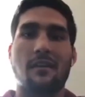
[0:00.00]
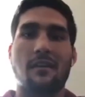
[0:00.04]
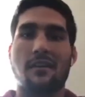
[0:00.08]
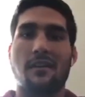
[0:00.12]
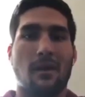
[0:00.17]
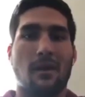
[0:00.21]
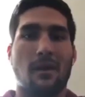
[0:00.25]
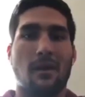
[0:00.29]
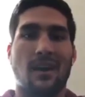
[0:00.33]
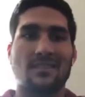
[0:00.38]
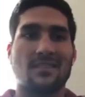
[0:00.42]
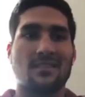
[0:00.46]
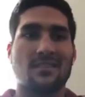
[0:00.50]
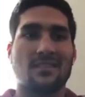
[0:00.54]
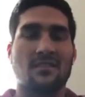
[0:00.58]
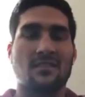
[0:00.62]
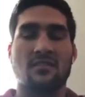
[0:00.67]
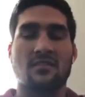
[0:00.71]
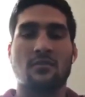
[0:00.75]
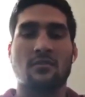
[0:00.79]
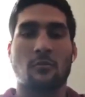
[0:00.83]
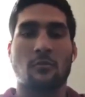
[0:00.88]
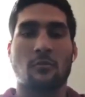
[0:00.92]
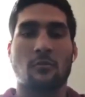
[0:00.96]
boxes to
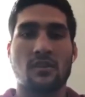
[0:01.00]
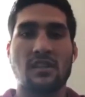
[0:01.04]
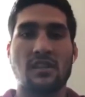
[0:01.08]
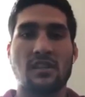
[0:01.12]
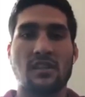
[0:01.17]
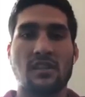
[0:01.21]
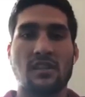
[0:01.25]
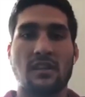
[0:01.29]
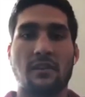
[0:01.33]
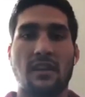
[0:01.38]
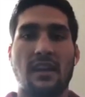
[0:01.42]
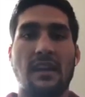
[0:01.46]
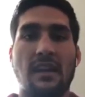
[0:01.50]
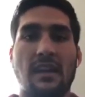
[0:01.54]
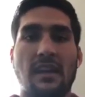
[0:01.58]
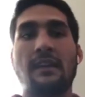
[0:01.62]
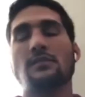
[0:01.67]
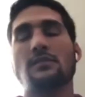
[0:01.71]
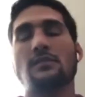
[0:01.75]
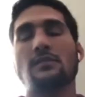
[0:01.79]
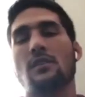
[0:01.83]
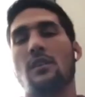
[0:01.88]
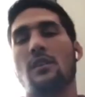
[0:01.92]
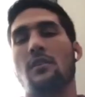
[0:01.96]
storage every day,
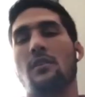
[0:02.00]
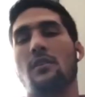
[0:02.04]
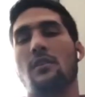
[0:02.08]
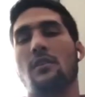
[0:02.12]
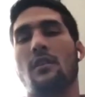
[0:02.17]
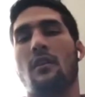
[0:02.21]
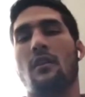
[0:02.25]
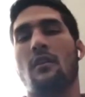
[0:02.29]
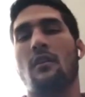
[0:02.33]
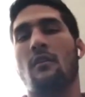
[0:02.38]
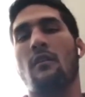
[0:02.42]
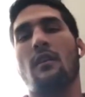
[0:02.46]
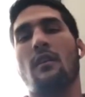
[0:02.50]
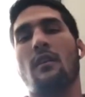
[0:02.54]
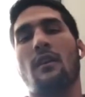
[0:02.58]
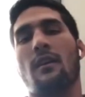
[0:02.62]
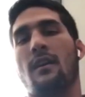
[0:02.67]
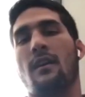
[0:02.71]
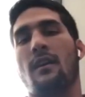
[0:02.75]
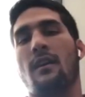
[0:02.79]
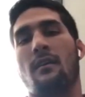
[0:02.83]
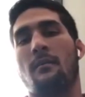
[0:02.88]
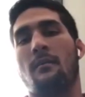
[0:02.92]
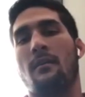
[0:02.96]
you know,
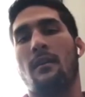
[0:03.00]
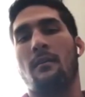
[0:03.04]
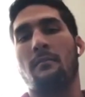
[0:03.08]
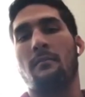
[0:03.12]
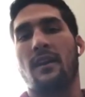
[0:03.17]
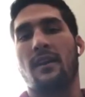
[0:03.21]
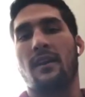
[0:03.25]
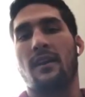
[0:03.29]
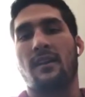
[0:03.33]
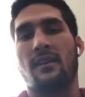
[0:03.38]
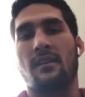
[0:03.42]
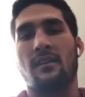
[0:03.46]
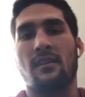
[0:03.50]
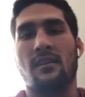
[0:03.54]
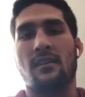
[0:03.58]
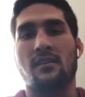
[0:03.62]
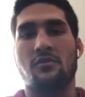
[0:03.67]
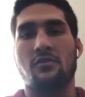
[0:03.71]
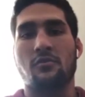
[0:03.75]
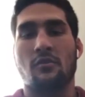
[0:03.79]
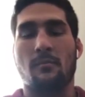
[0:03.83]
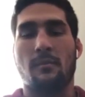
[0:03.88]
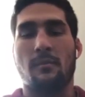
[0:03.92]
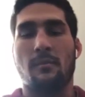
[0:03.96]
I'm not going to enjoy
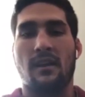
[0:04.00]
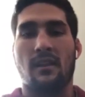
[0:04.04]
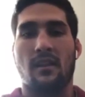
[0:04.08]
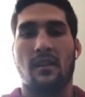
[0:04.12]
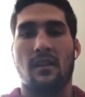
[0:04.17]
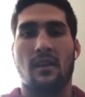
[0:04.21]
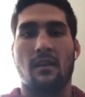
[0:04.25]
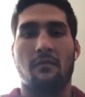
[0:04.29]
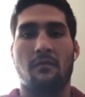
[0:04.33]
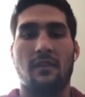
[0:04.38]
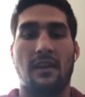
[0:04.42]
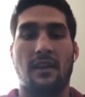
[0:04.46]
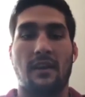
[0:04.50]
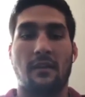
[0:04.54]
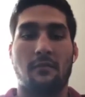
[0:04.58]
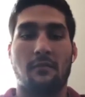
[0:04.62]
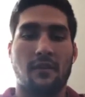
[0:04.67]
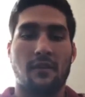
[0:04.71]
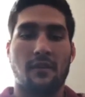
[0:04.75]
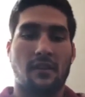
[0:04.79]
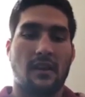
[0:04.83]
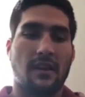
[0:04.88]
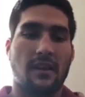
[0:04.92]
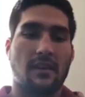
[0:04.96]
my life. And I feel like
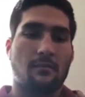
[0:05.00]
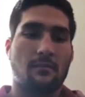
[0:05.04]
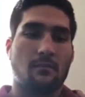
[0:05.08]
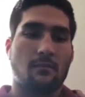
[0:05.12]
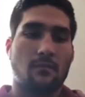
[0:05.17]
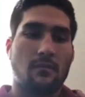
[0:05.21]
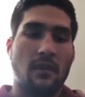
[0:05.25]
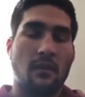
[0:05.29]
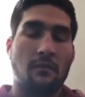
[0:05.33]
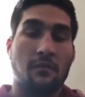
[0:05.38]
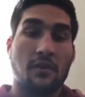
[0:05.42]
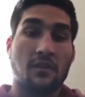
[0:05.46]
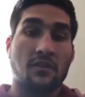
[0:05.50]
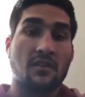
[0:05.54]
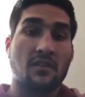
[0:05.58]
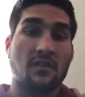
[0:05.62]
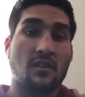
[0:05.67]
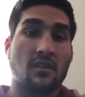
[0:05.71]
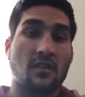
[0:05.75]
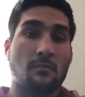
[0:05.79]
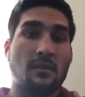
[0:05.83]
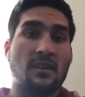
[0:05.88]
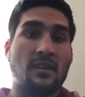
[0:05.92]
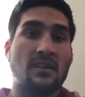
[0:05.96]
if you're going to be
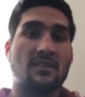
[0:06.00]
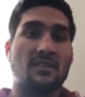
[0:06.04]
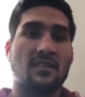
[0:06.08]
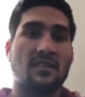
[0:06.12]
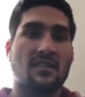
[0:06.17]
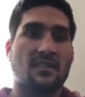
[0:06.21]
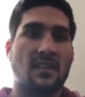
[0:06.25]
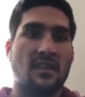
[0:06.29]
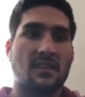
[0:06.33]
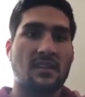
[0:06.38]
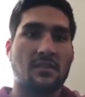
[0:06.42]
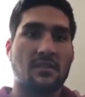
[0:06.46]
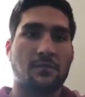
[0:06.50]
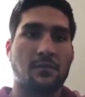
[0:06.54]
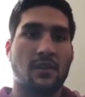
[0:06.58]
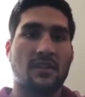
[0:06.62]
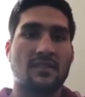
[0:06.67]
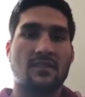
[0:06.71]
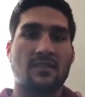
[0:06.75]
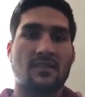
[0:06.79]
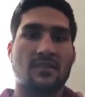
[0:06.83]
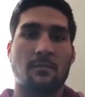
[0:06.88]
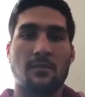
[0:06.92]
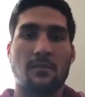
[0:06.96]
successful at something,
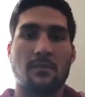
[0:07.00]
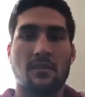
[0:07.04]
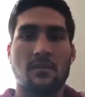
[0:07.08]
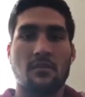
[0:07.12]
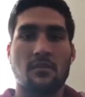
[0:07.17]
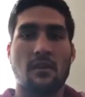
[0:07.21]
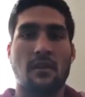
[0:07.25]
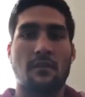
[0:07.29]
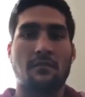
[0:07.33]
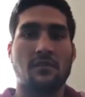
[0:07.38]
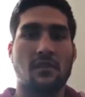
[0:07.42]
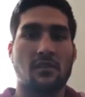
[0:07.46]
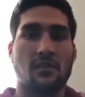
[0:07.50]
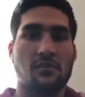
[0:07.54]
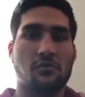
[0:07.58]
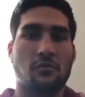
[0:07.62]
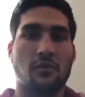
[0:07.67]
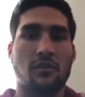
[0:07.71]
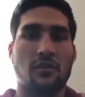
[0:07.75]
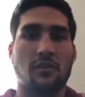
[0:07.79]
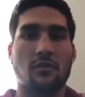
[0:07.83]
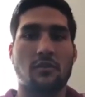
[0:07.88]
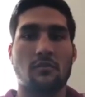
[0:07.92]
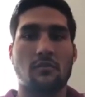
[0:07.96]
you have to enjoy doing it
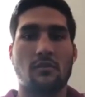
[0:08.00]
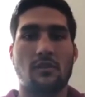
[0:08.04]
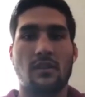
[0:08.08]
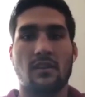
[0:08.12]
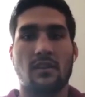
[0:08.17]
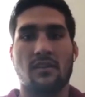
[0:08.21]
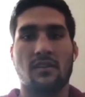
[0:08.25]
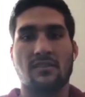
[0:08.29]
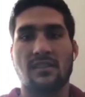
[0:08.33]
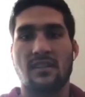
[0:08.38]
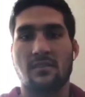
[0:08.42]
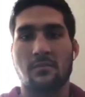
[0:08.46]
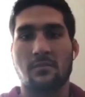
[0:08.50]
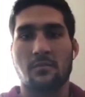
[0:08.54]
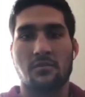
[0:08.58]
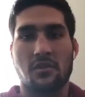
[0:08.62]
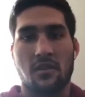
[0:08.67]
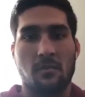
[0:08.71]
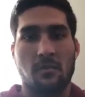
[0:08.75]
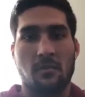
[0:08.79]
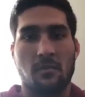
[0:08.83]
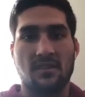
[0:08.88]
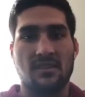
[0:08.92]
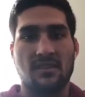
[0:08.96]
because that's what you're going to put the
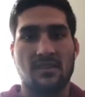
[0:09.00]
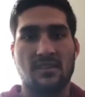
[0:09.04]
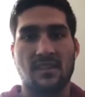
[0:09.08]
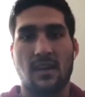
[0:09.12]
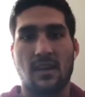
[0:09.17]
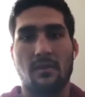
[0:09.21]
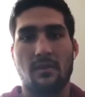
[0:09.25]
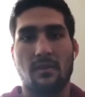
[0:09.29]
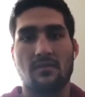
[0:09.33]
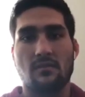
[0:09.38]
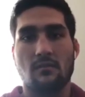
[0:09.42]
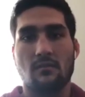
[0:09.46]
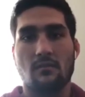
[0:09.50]
time into.